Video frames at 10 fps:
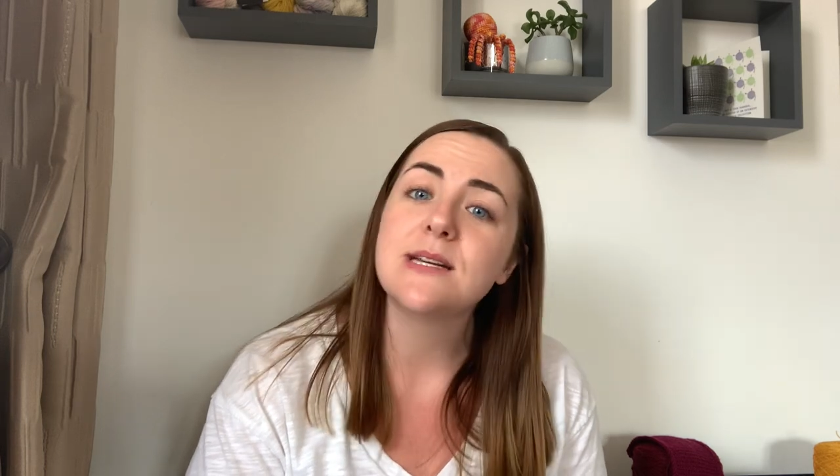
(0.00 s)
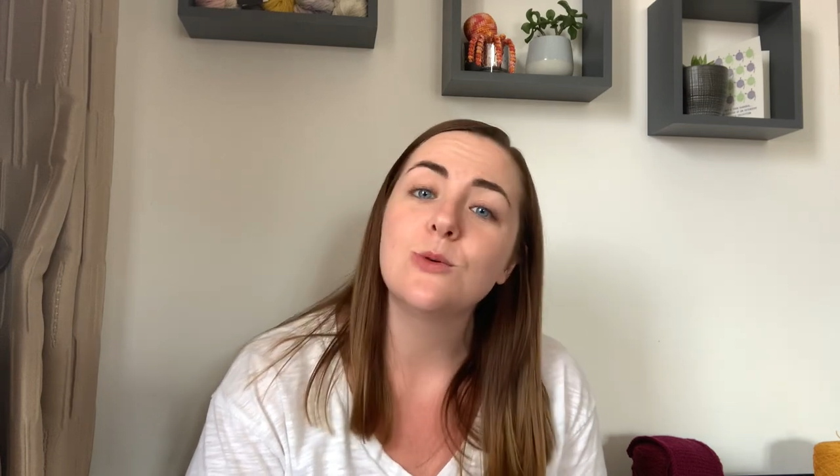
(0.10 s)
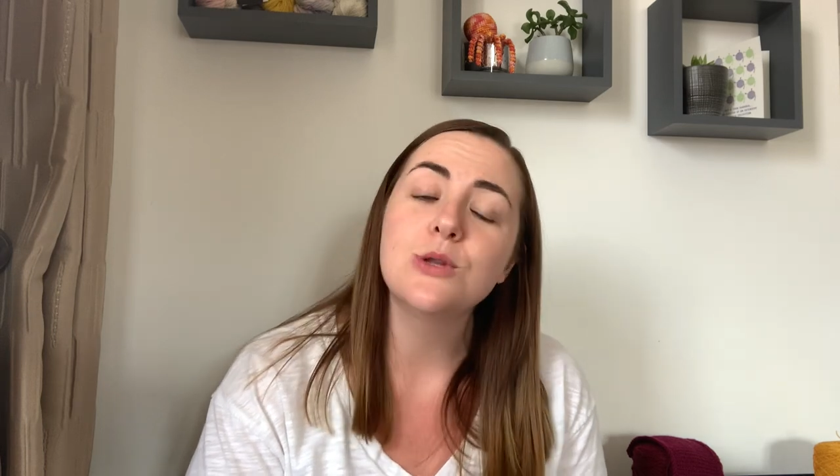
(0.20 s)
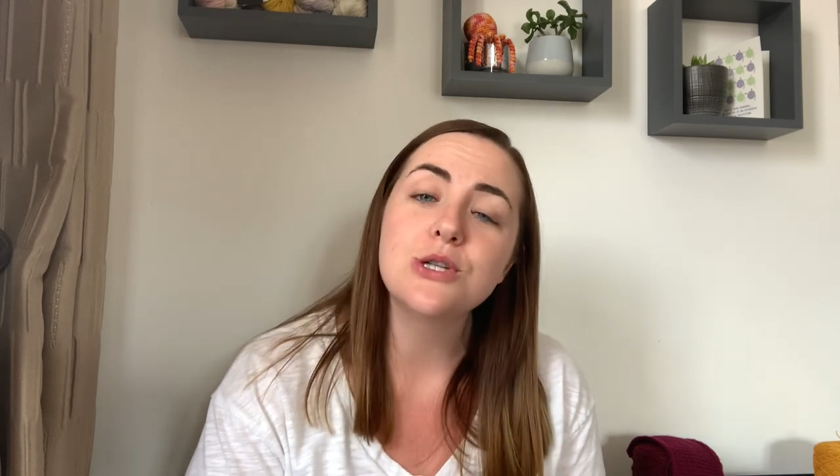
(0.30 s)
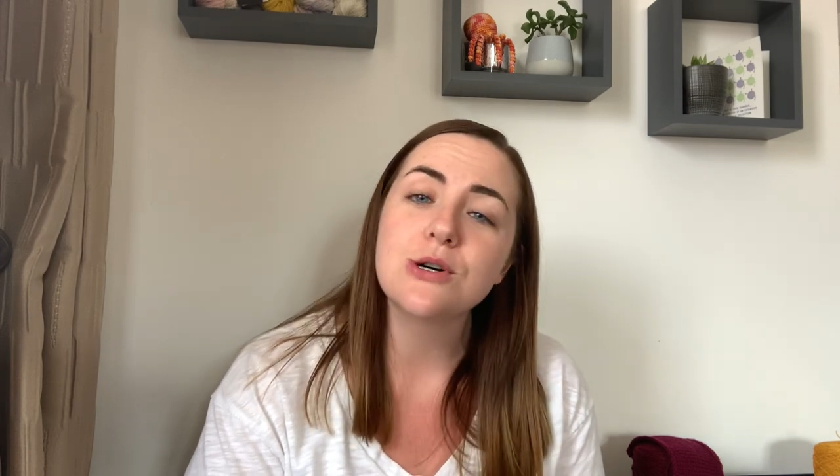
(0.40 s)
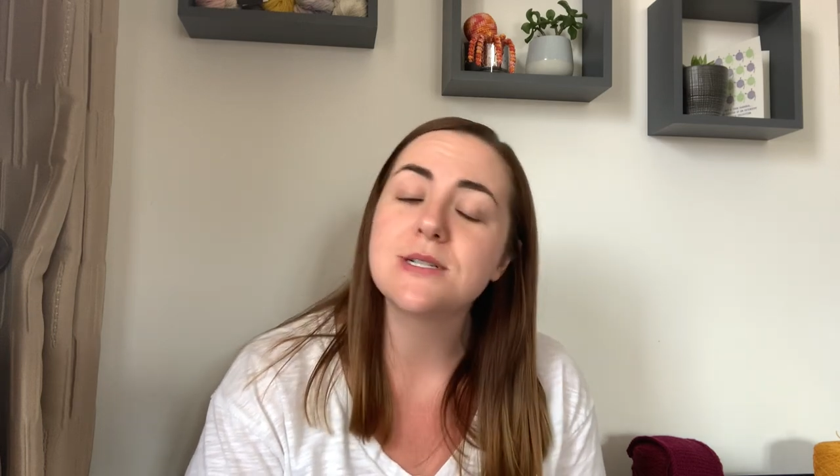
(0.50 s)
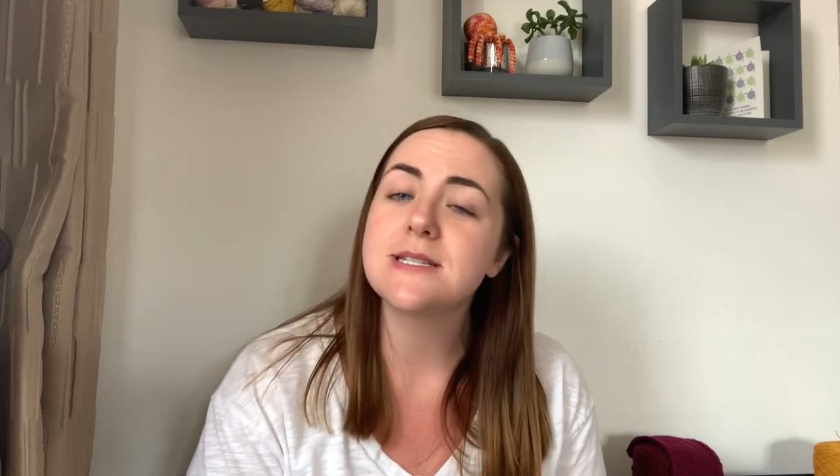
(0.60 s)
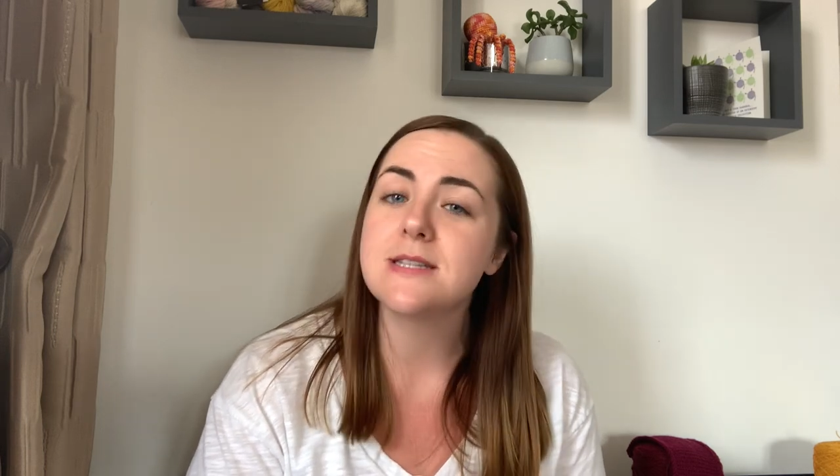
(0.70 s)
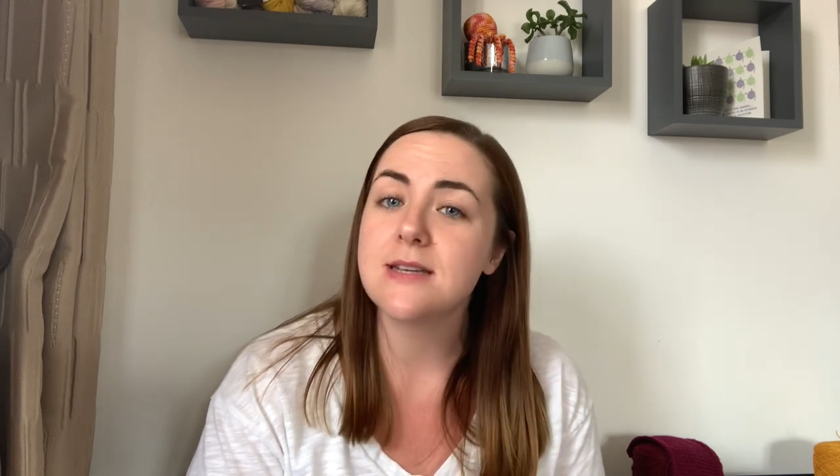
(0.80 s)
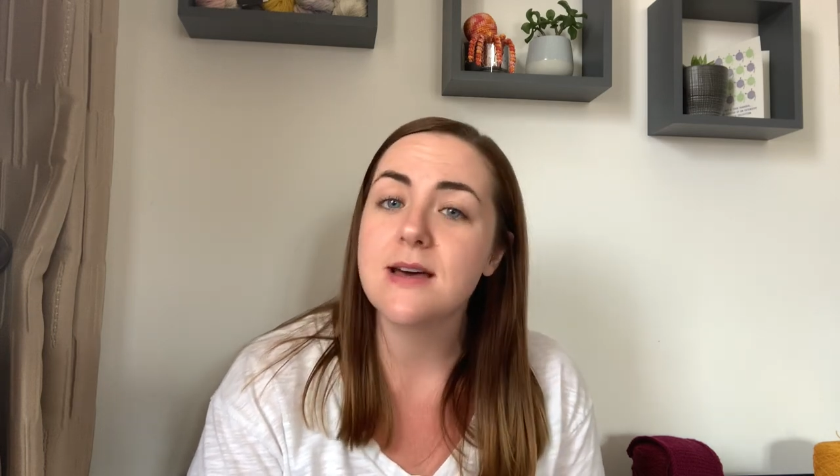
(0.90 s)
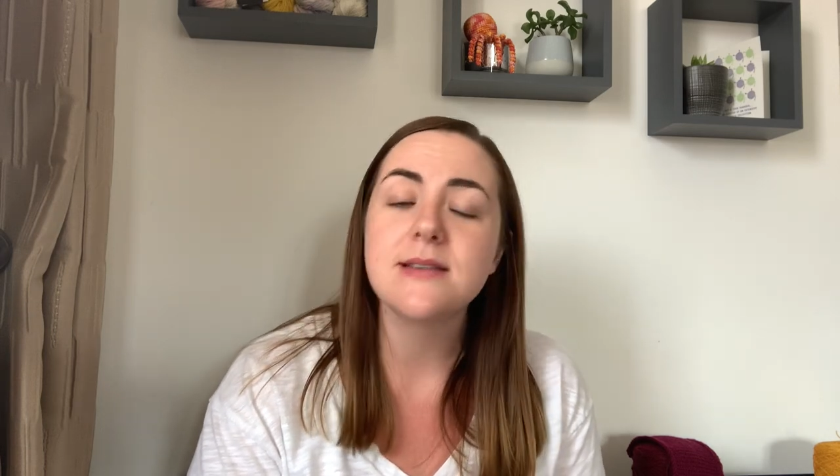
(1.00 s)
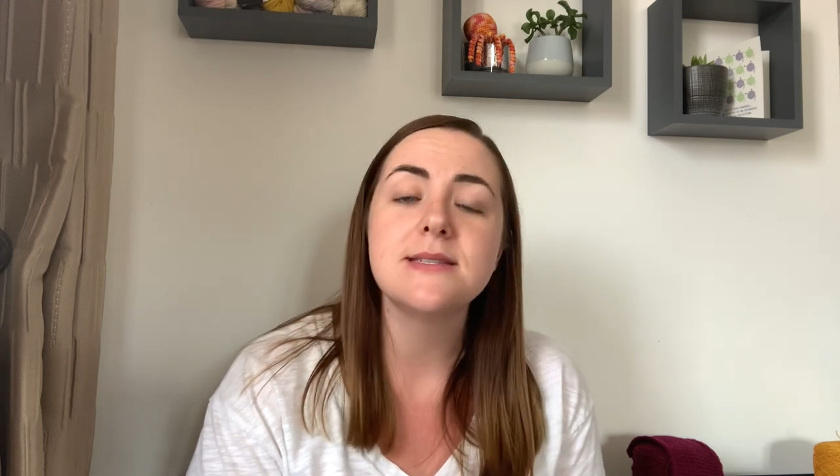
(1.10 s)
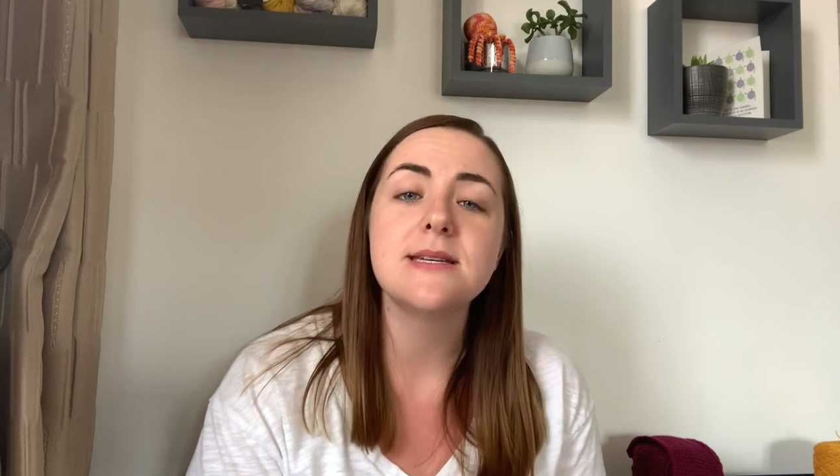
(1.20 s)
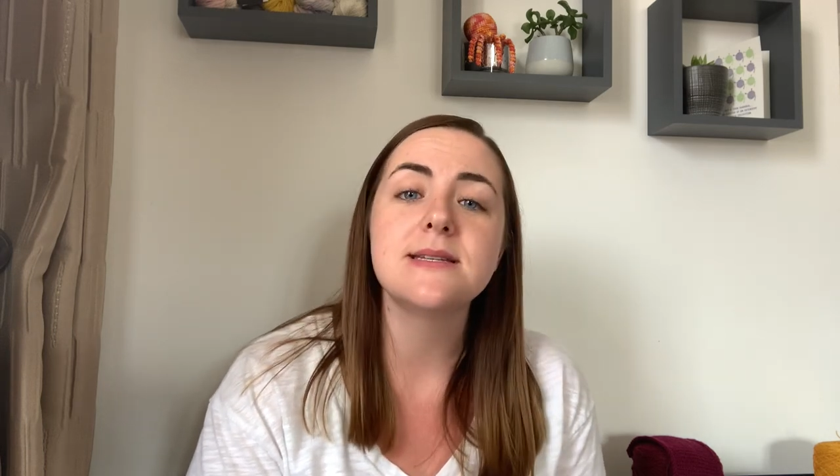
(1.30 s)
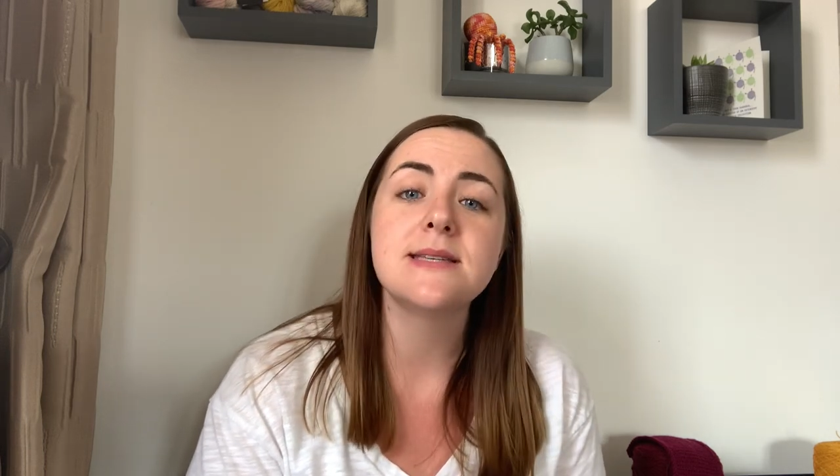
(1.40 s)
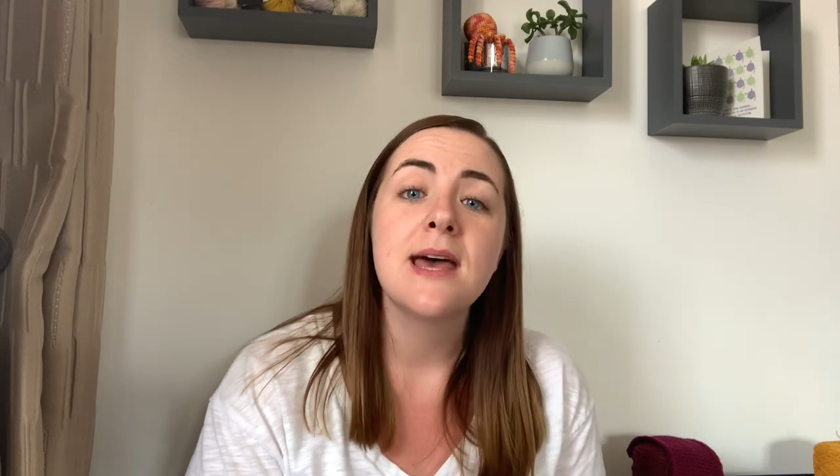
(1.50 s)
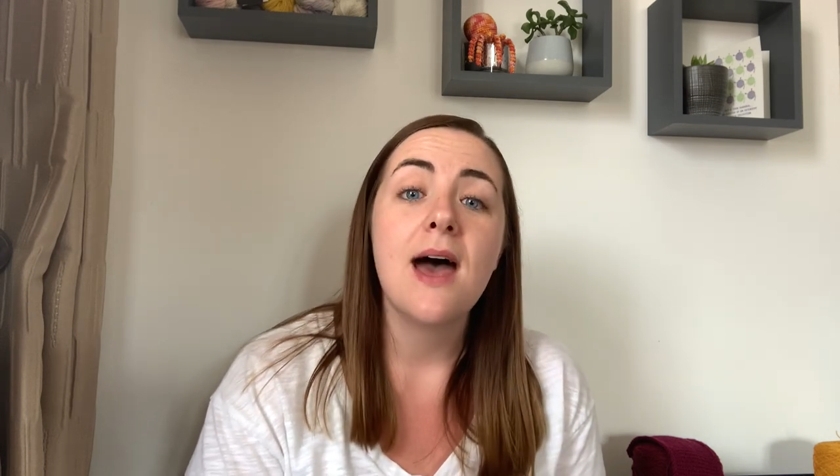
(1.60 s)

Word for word: All the doctors, the nurses,